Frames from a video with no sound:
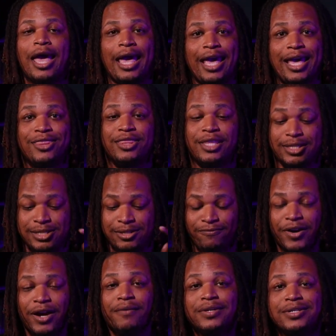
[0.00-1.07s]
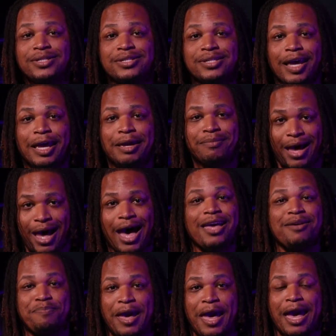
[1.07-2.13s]
and this very same
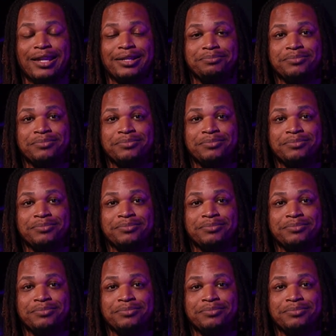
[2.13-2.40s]
iPad.